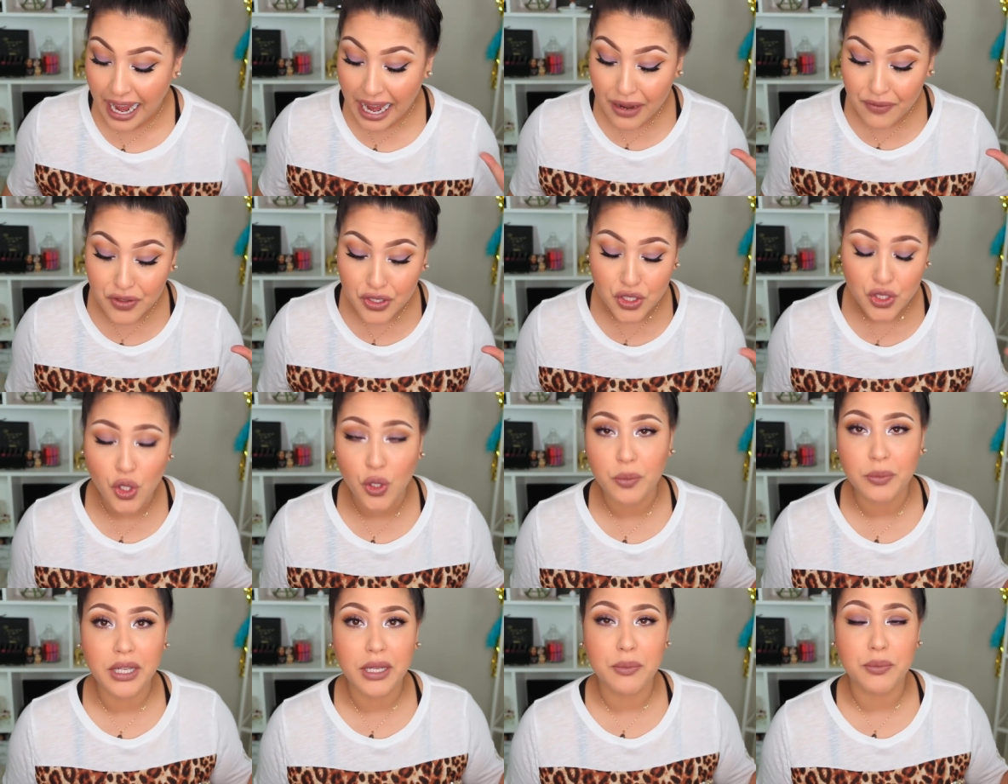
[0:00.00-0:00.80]
I have
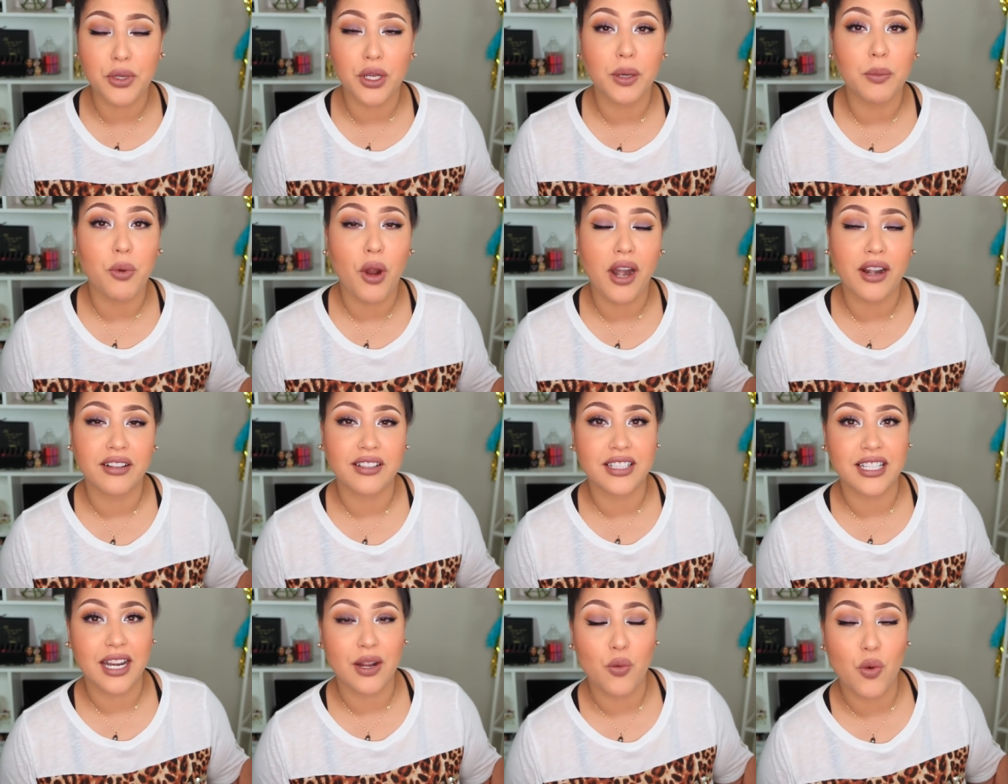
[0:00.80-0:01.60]
so many beauty
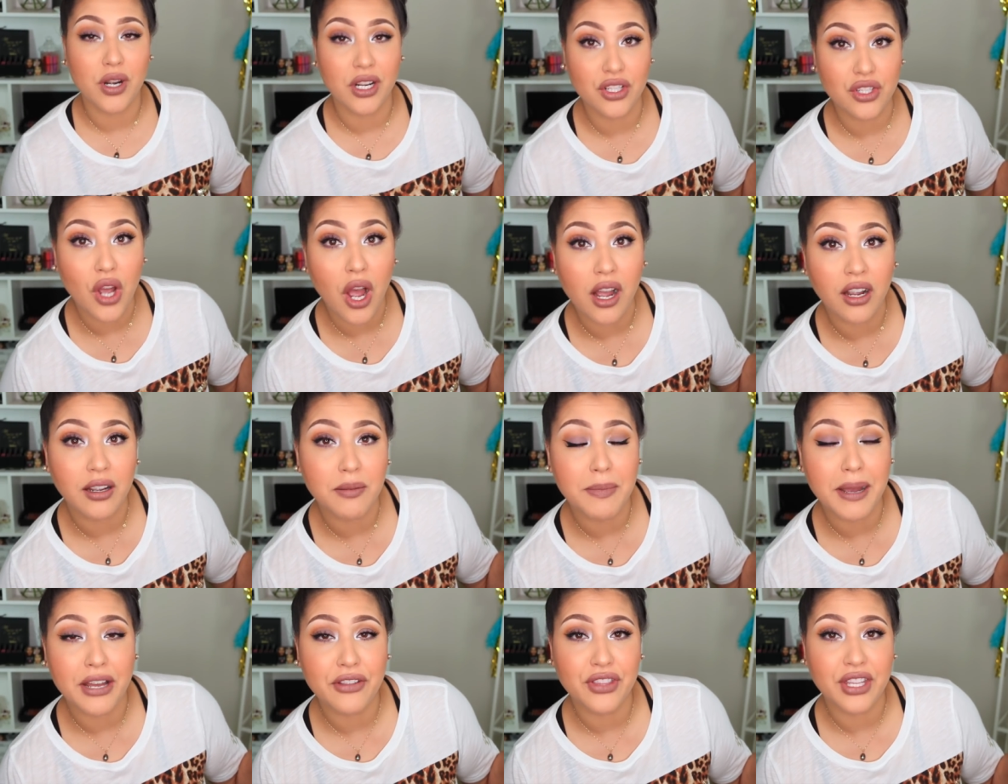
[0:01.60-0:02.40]
products that I want to talk
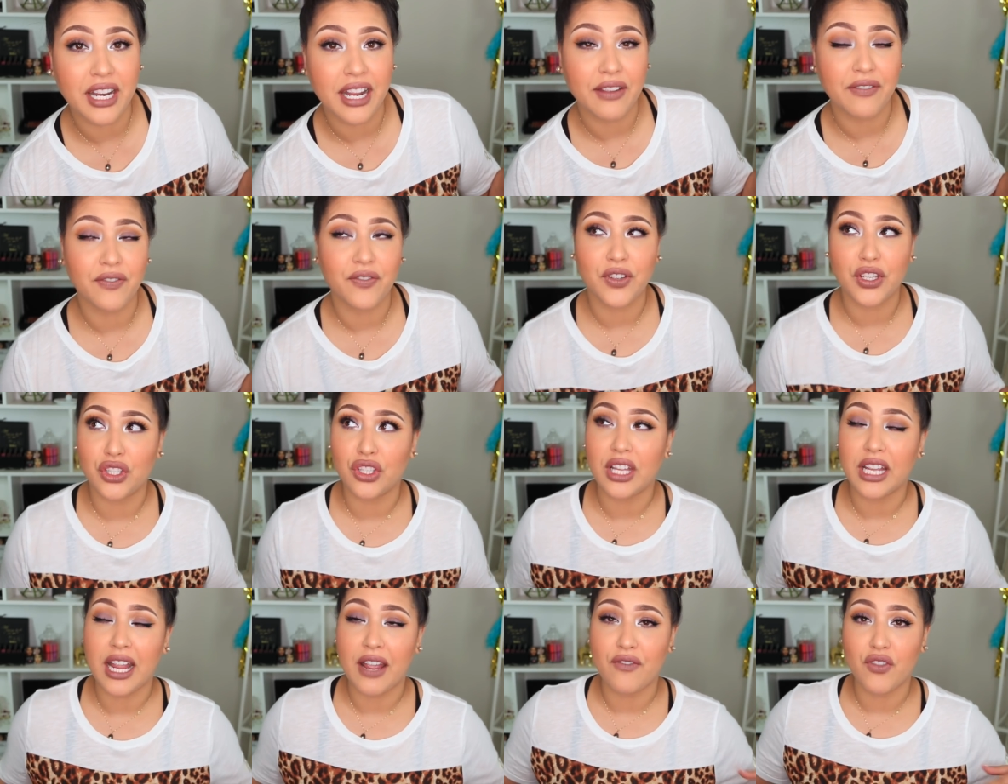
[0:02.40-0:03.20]
about that I
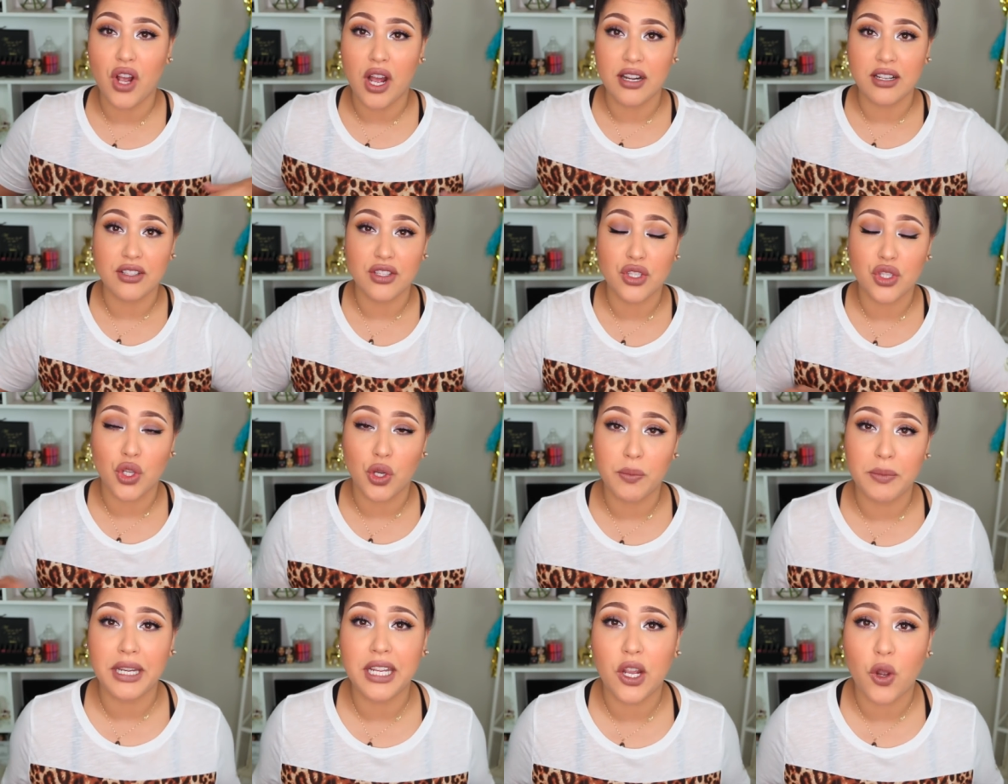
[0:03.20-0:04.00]
feel like I've gotten
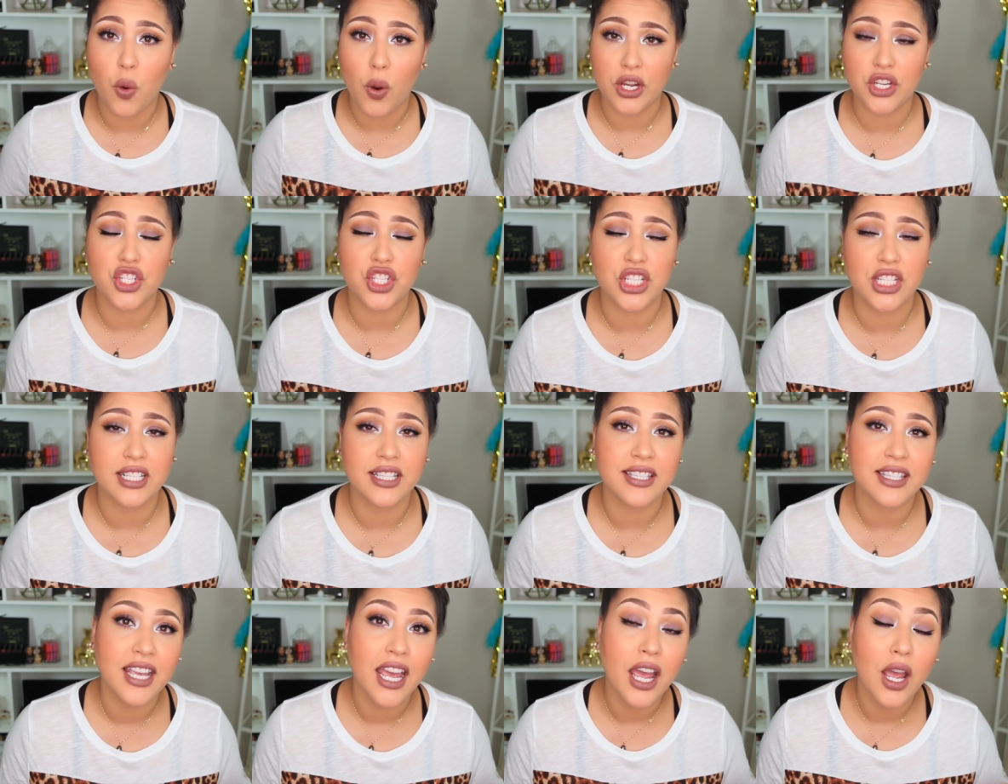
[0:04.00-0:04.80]
so many
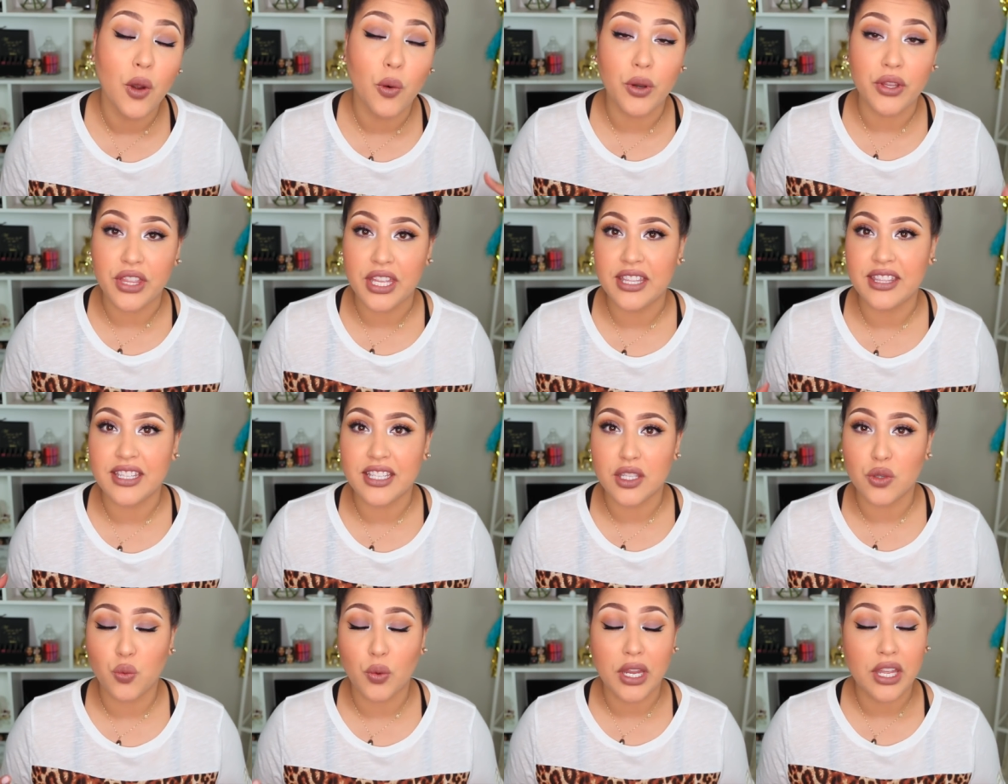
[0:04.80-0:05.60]
questions within
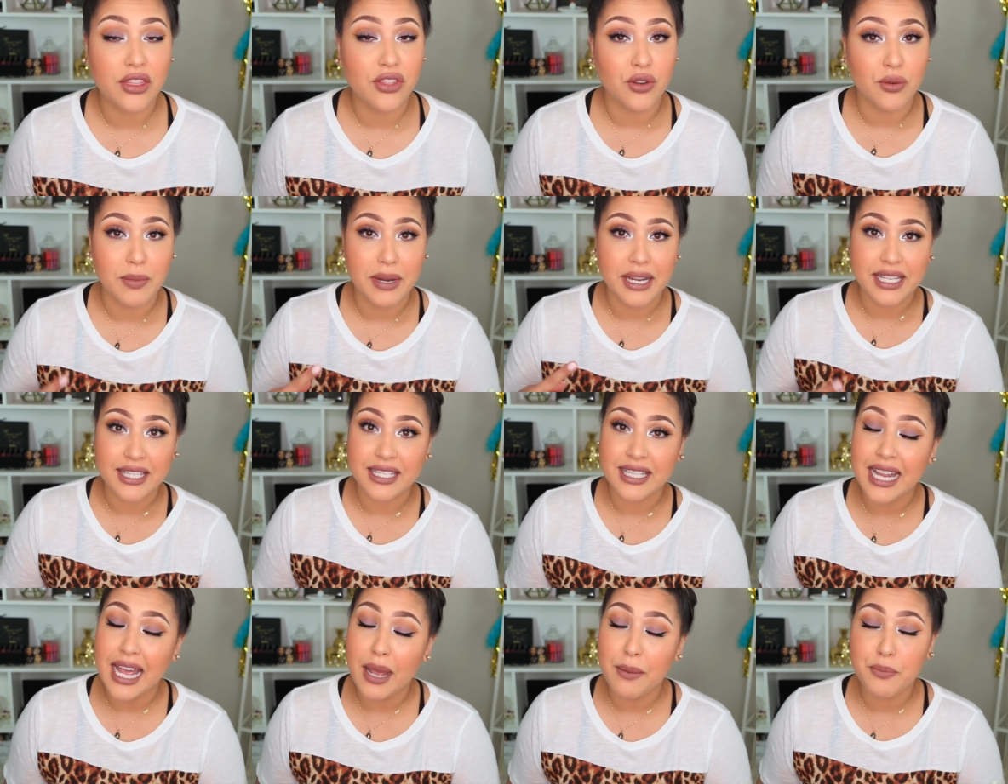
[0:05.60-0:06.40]
this week through my
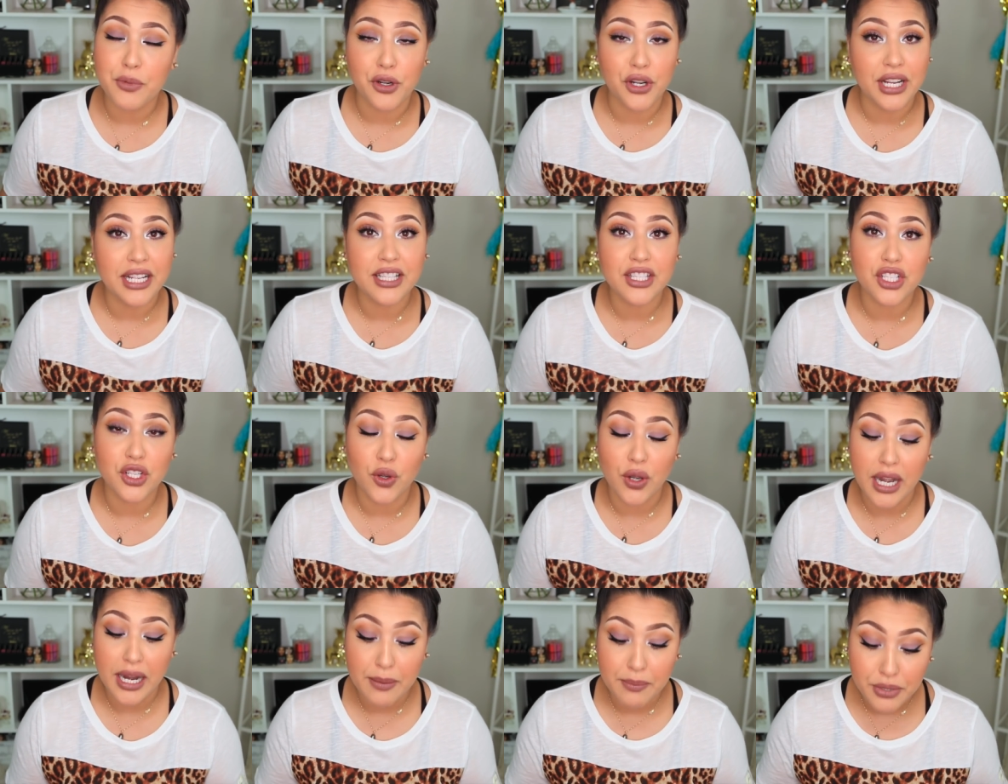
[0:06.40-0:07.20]
Snap or
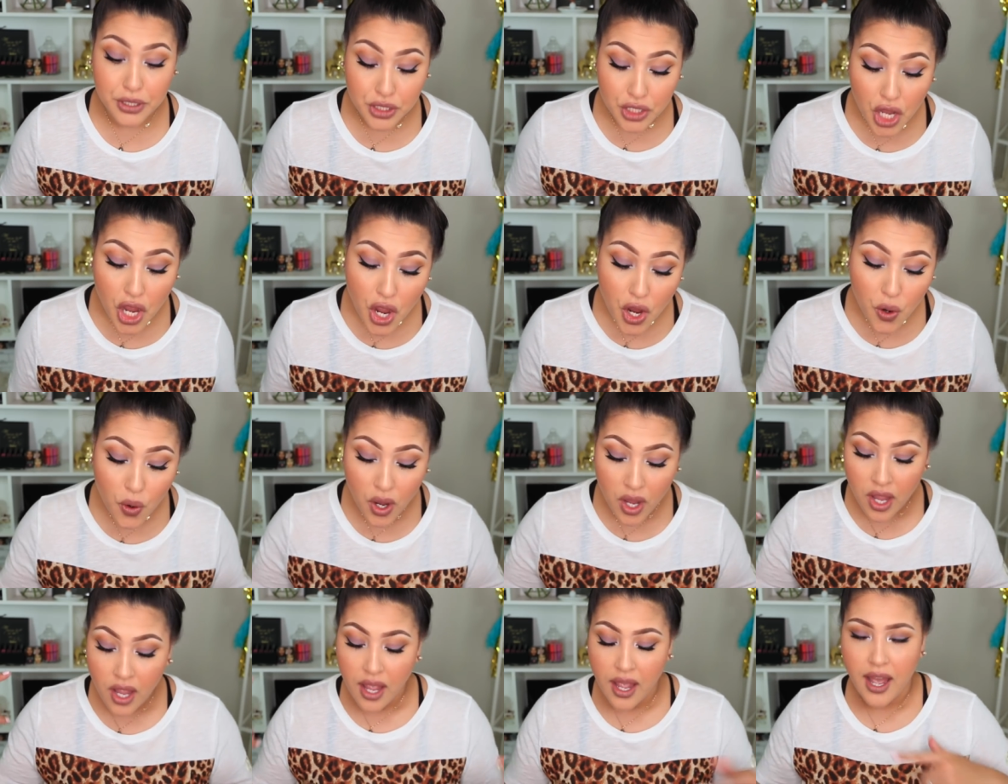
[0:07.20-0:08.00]
Instagram. So
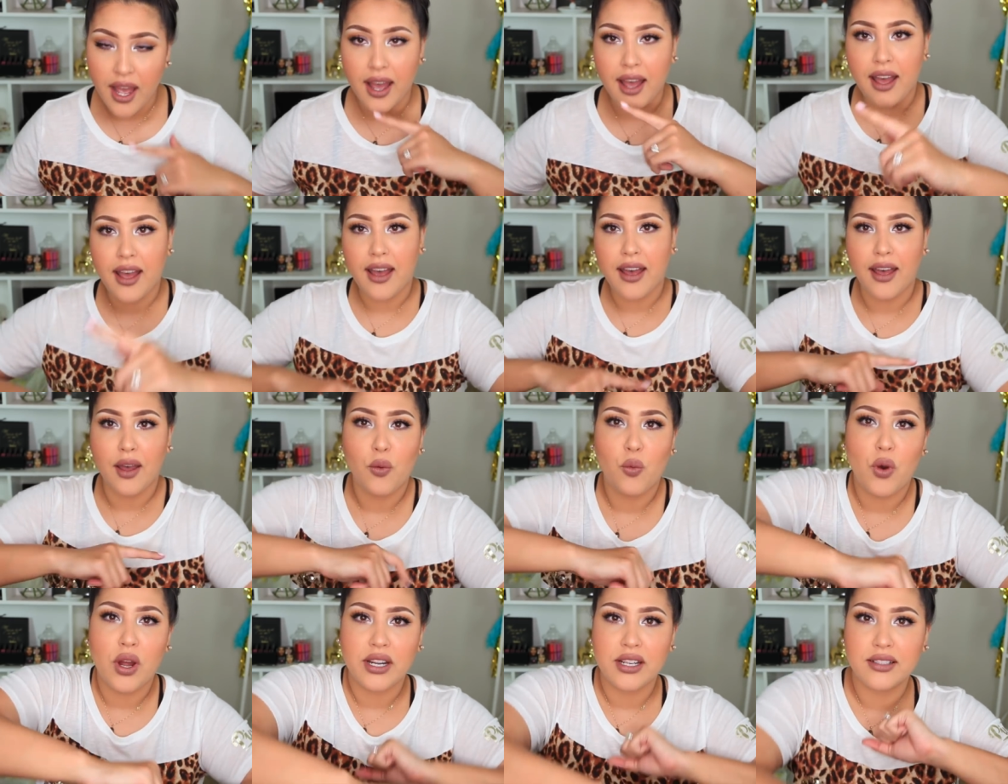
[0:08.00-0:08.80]

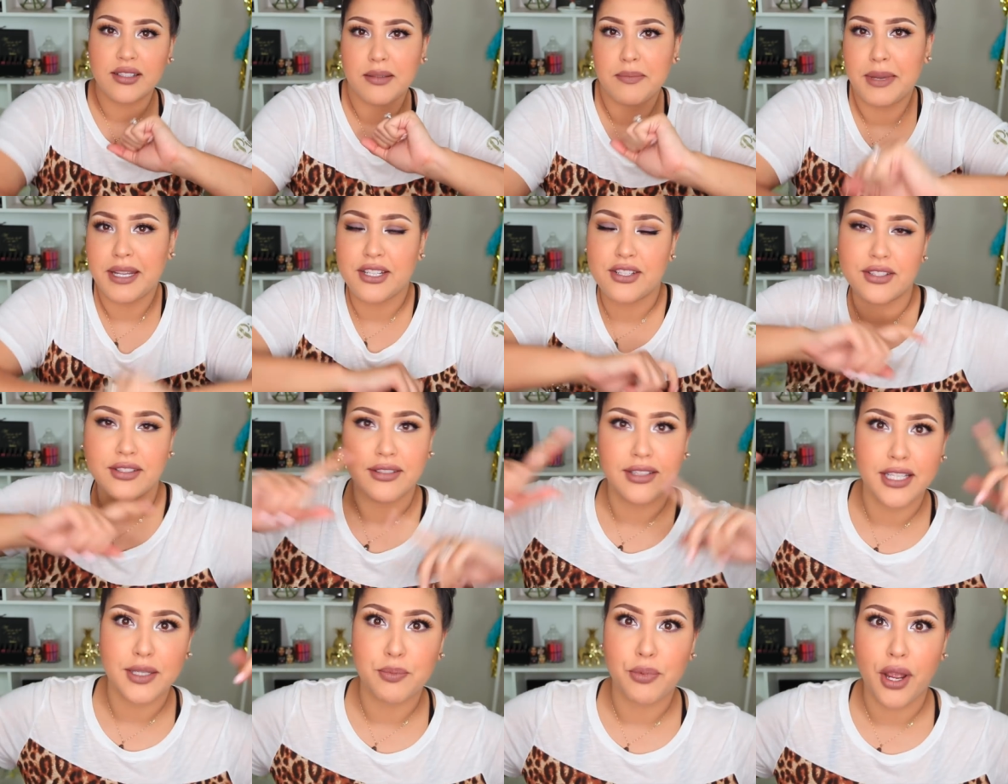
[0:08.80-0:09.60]
I wanted to
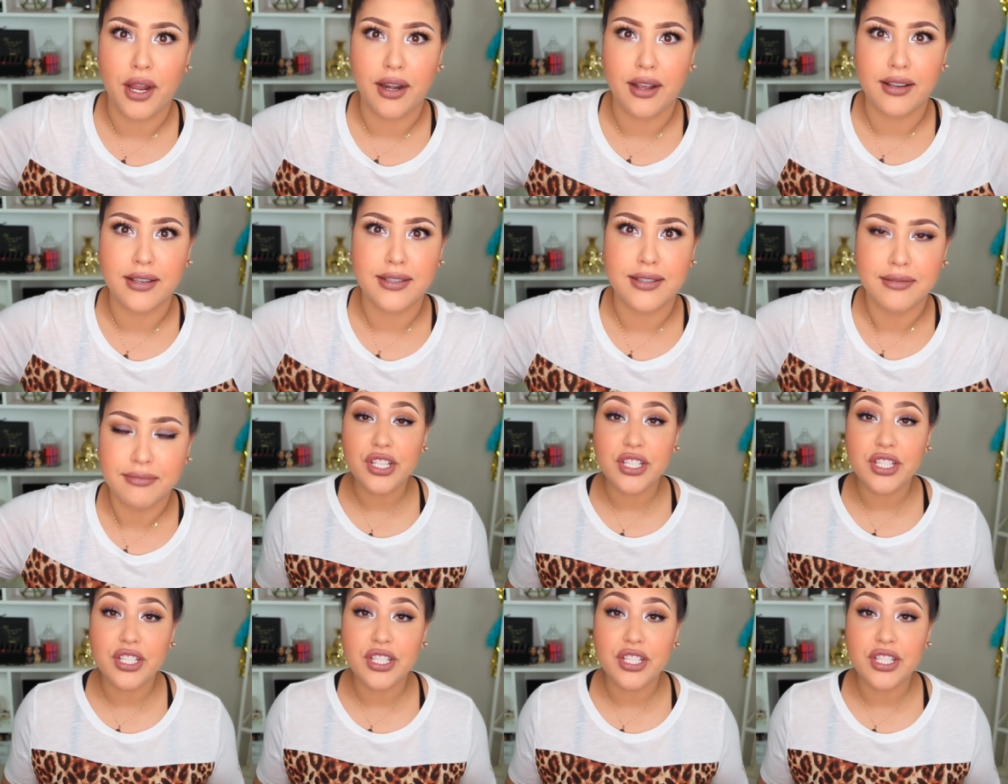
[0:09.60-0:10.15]
mention these products.